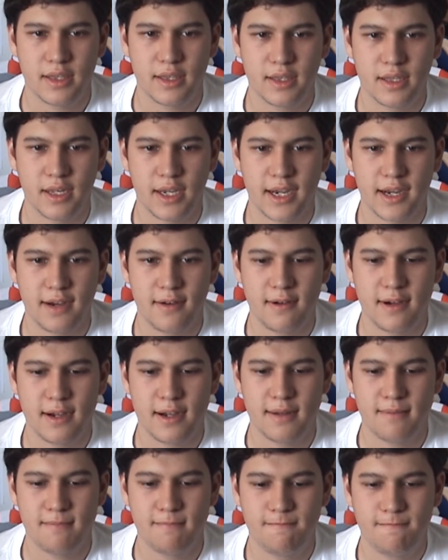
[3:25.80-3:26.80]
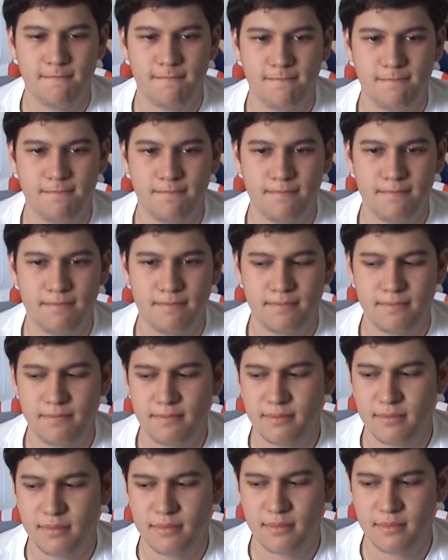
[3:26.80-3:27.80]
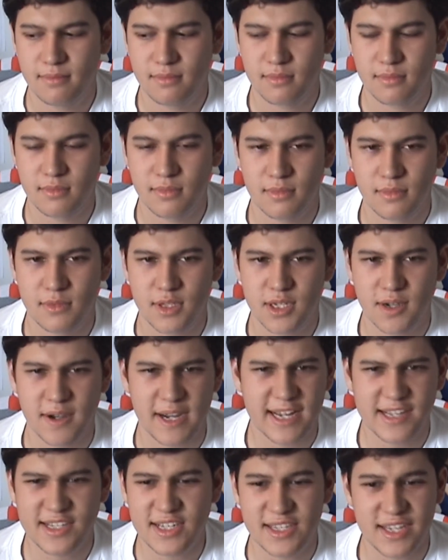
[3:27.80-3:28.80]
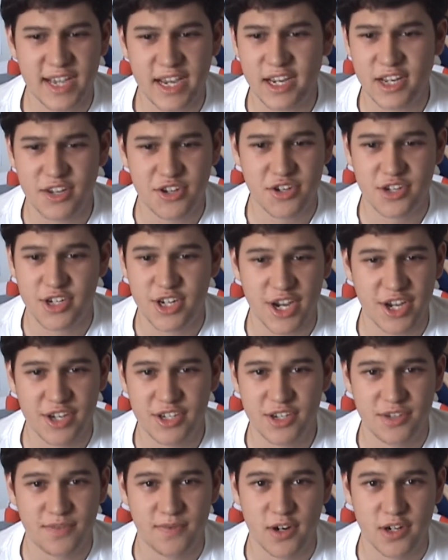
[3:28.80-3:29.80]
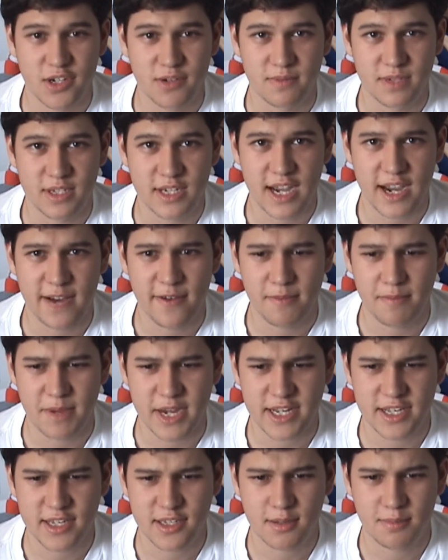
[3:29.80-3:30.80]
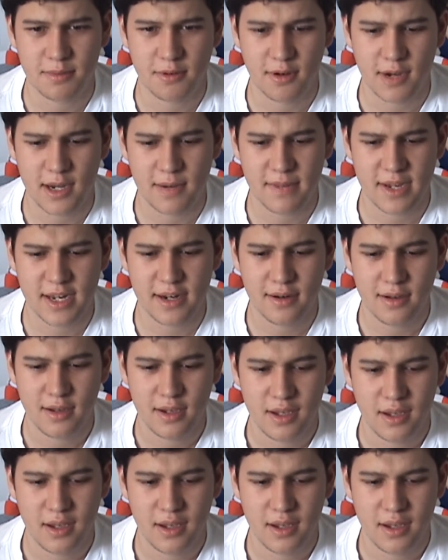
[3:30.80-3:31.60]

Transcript: now, so I guess the Sega Genesis version was kind of a big disappointment.